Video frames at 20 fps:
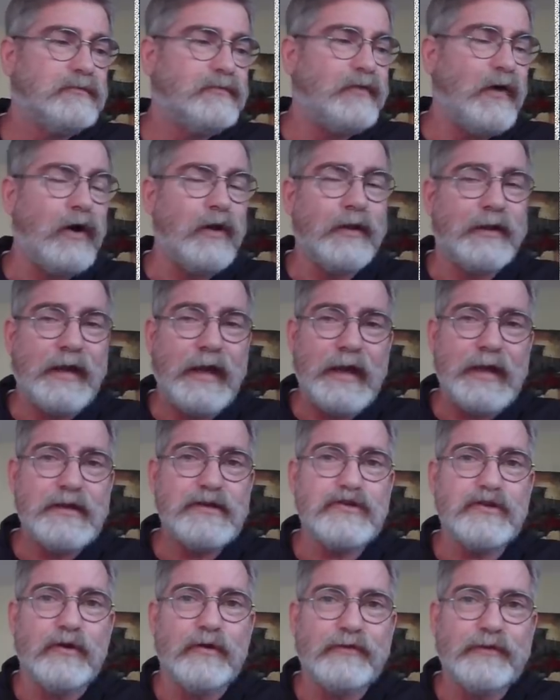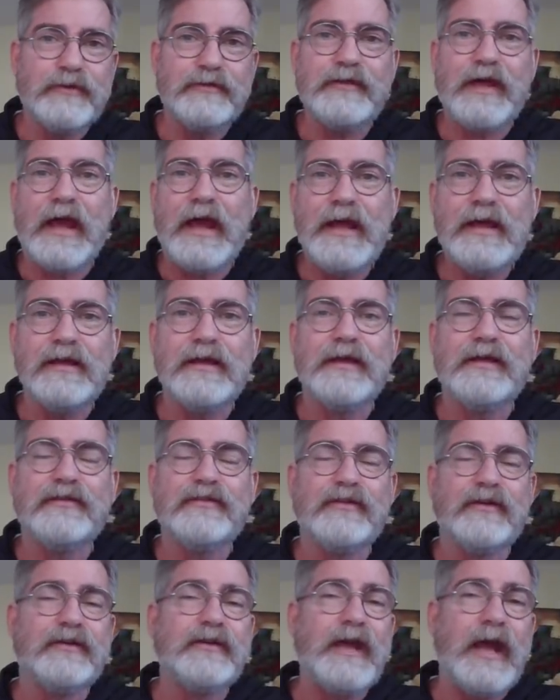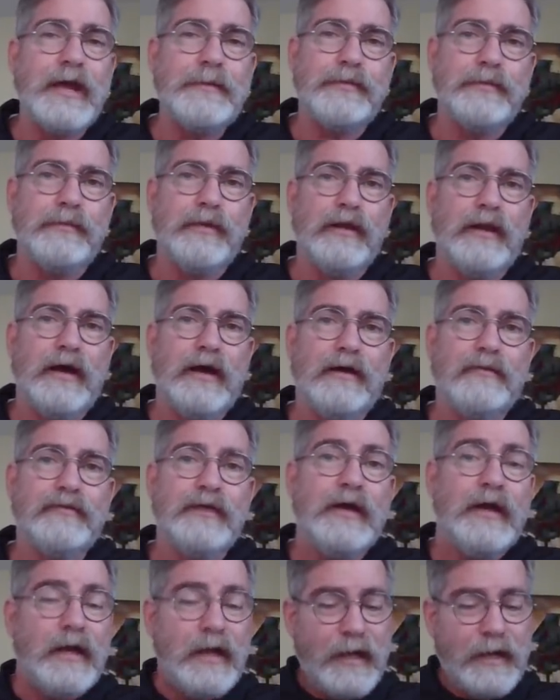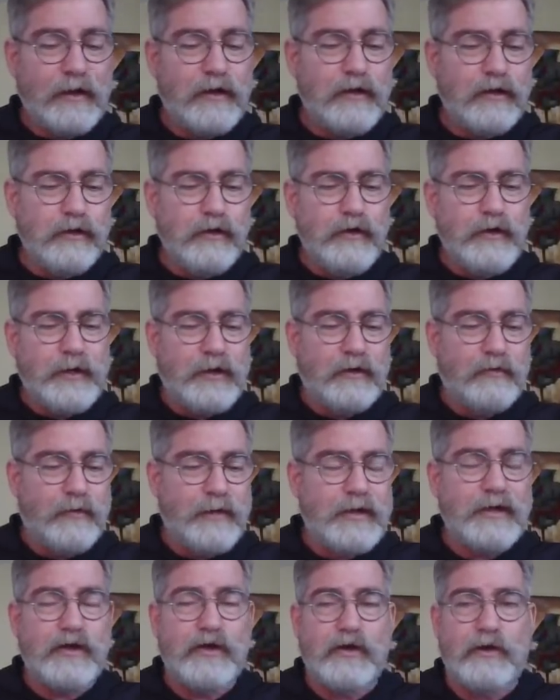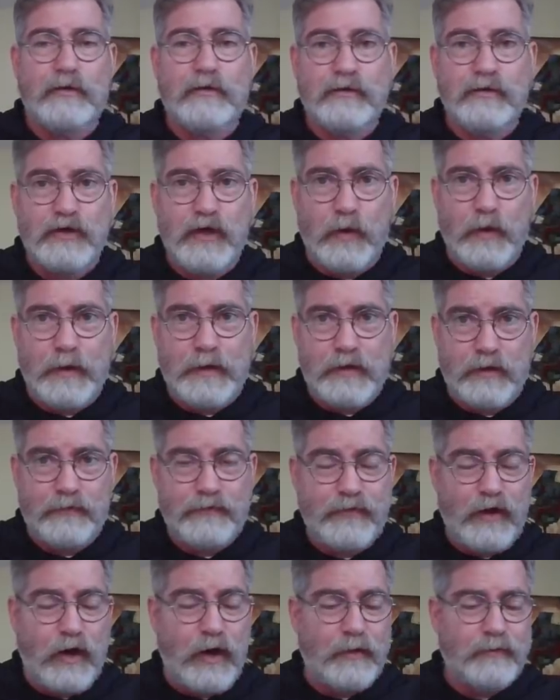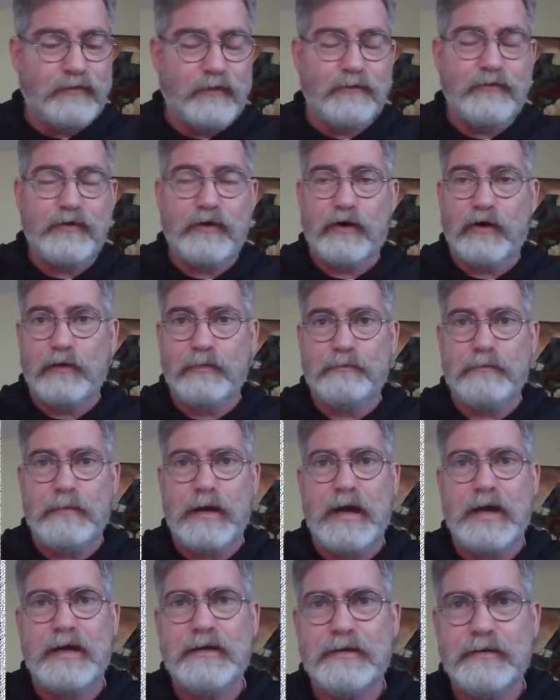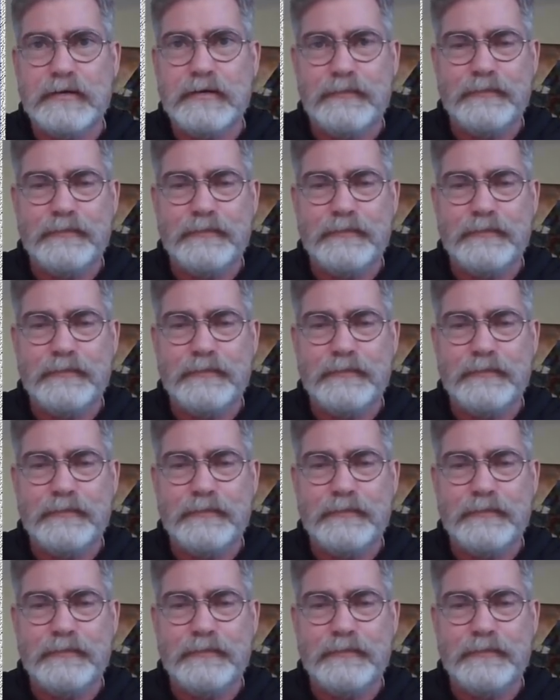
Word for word: fallen angels, these aliens, are capable of, including reading, your, knowing your thoughts of your own mind.